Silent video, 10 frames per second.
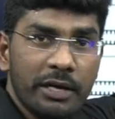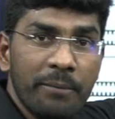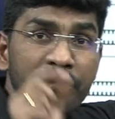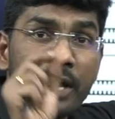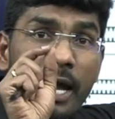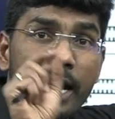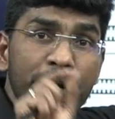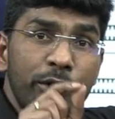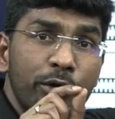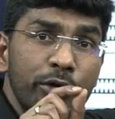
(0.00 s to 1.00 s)
is there
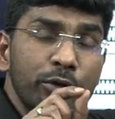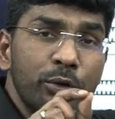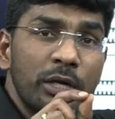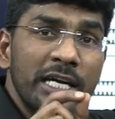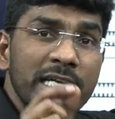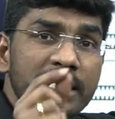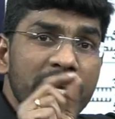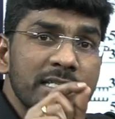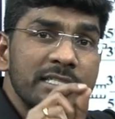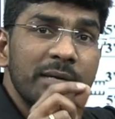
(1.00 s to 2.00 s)
endonuclease
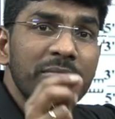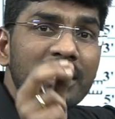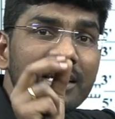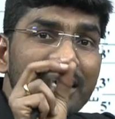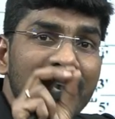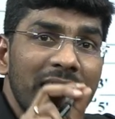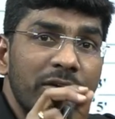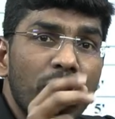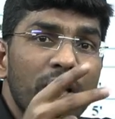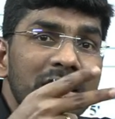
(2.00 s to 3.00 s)
enzyme can
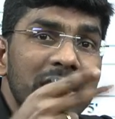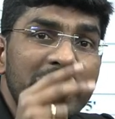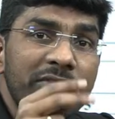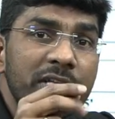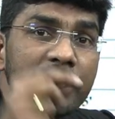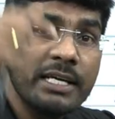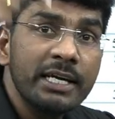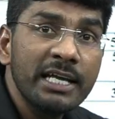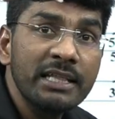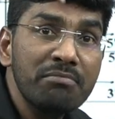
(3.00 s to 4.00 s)
cut or cleave the
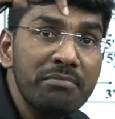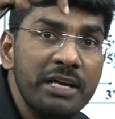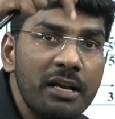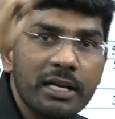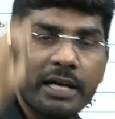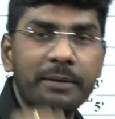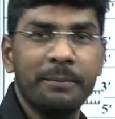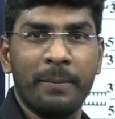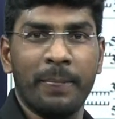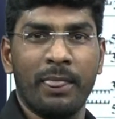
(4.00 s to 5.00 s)
dna in the middle right
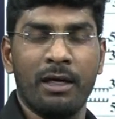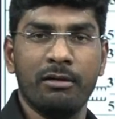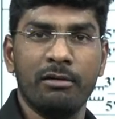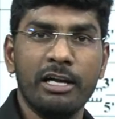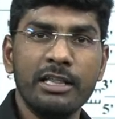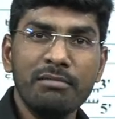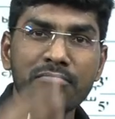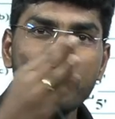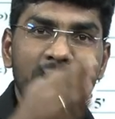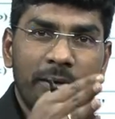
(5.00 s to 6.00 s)
in the
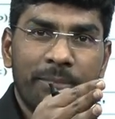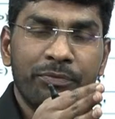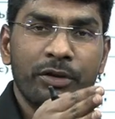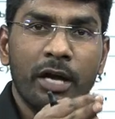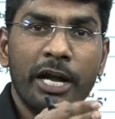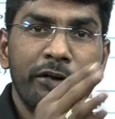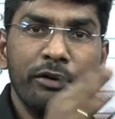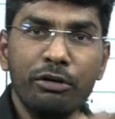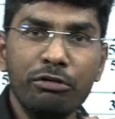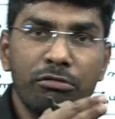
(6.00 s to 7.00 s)
middle
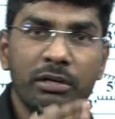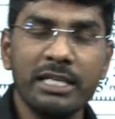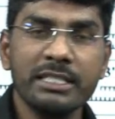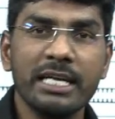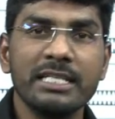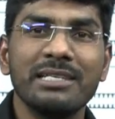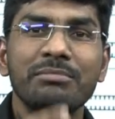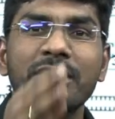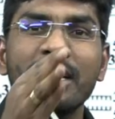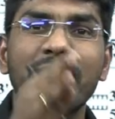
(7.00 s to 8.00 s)
endonuclease
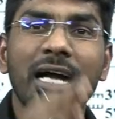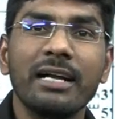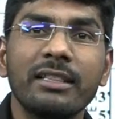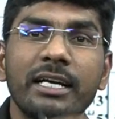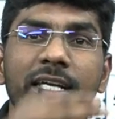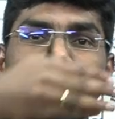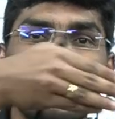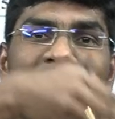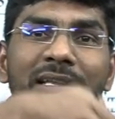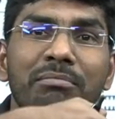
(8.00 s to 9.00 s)
enzymes can cut the
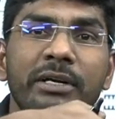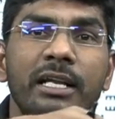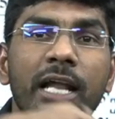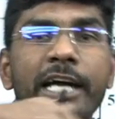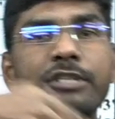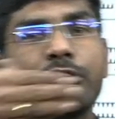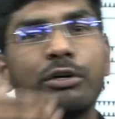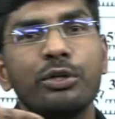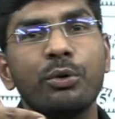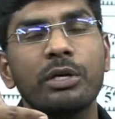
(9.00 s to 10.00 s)
DNA in the middle,
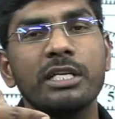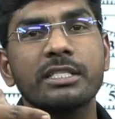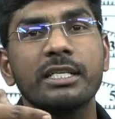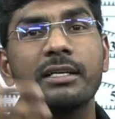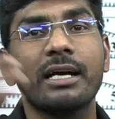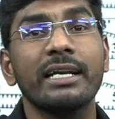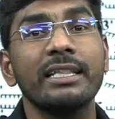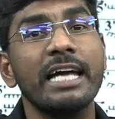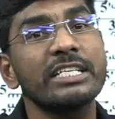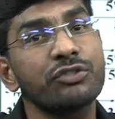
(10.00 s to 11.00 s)
exonuclease can cut
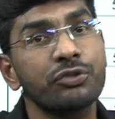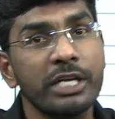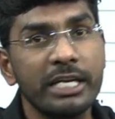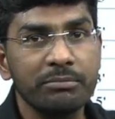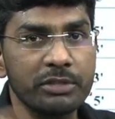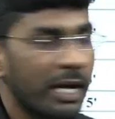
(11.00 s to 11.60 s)
in the extremes,